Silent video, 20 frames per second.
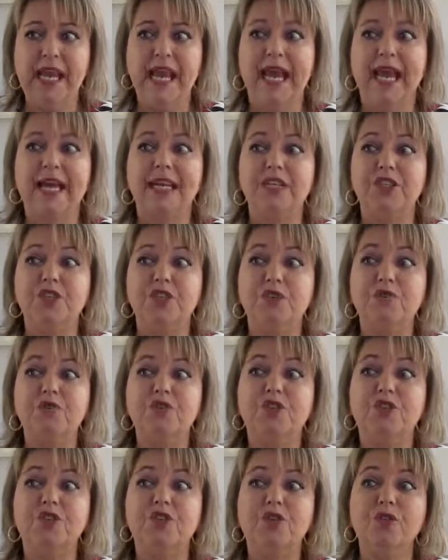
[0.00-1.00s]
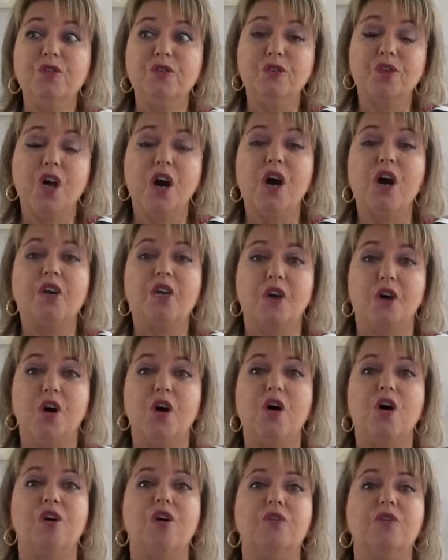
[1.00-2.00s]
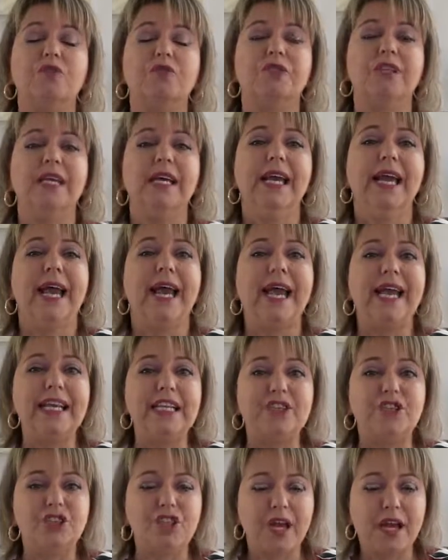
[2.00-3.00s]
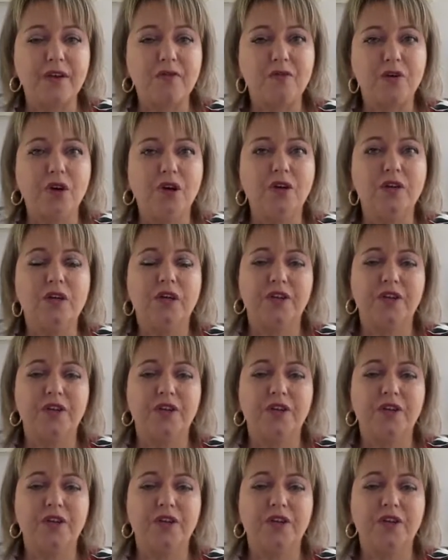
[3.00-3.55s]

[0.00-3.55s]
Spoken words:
and you do not hold a general